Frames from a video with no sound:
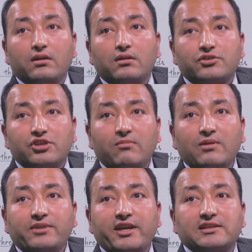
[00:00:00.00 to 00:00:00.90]
some of
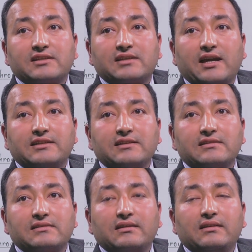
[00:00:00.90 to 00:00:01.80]
the
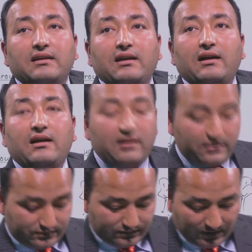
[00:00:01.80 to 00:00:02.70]
exercises
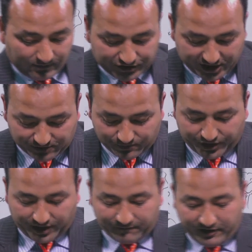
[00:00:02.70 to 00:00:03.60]
from the textbook
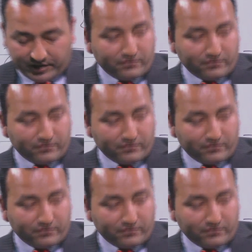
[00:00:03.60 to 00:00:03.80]
here very